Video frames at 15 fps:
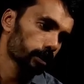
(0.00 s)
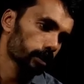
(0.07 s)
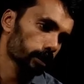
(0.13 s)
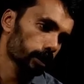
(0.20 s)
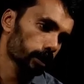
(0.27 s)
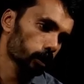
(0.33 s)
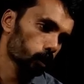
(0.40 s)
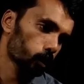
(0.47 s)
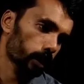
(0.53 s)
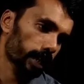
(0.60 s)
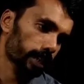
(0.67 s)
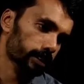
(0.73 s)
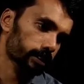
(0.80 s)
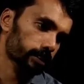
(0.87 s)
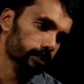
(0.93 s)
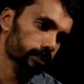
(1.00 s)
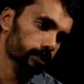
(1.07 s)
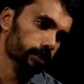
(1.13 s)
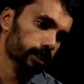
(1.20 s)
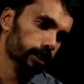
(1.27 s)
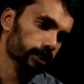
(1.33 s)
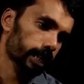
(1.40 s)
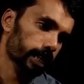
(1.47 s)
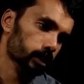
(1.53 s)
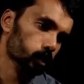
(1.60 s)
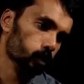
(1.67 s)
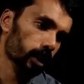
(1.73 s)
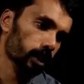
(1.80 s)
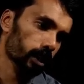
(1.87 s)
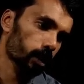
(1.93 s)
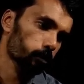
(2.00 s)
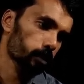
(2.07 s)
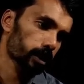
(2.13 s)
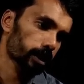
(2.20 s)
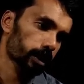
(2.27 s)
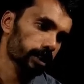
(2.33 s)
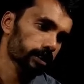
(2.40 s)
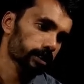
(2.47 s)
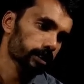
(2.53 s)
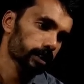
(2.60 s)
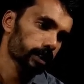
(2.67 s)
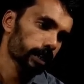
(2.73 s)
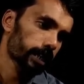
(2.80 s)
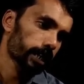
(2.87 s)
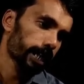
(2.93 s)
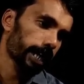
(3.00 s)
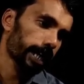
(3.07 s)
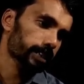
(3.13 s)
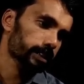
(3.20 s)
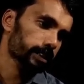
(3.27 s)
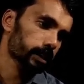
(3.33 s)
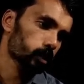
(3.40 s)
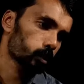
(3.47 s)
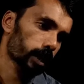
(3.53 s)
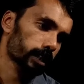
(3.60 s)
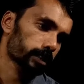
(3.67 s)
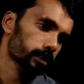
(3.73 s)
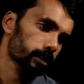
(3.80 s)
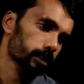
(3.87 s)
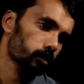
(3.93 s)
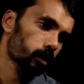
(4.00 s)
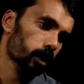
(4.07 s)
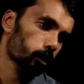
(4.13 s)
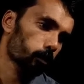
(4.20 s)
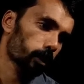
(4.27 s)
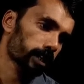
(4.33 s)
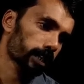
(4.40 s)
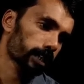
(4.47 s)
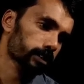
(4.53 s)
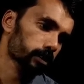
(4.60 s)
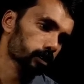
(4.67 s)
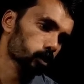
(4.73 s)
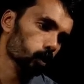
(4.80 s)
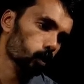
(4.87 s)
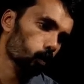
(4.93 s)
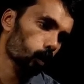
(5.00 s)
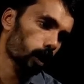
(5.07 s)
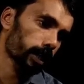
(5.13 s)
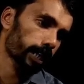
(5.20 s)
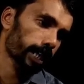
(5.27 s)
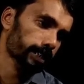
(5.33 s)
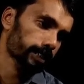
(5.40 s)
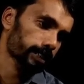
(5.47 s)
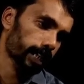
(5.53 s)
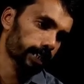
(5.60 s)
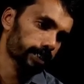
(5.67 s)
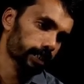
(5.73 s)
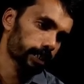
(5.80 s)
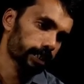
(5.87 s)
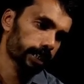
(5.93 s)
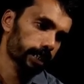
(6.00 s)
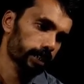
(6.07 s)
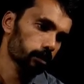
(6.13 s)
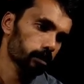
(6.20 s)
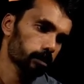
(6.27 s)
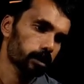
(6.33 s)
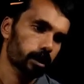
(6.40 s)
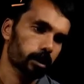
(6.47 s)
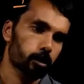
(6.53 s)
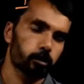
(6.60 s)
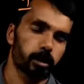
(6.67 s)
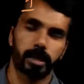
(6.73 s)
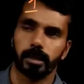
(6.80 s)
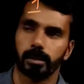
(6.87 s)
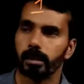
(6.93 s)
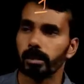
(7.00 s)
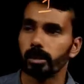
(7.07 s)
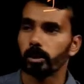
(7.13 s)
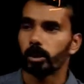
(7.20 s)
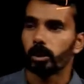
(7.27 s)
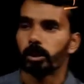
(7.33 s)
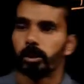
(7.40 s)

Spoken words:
into x. This x square can be written as x into x divided by x. So 1x cancelled again, then remaining there